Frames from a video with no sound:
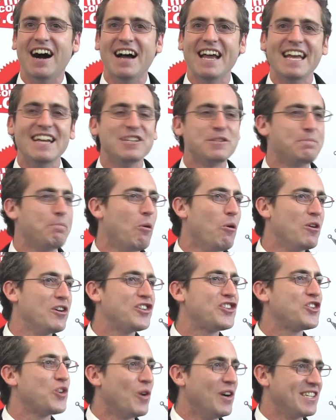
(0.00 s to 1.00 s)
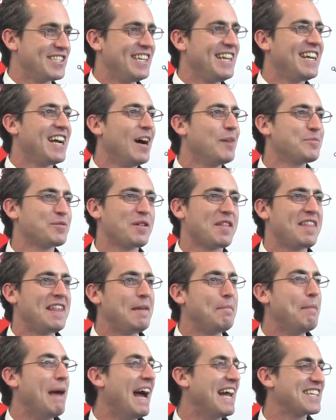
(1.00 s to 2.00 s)
in his board shorts, and he comes with
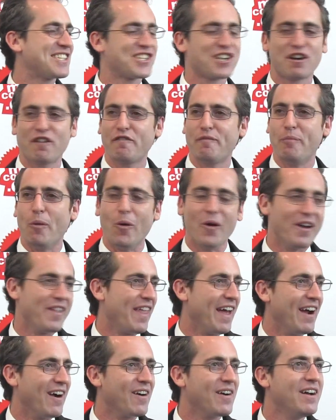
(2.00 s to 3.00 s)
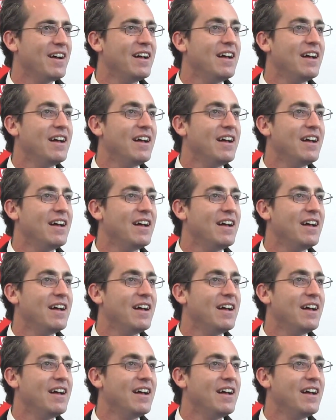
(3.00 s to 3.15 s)
the Bat surfboard there.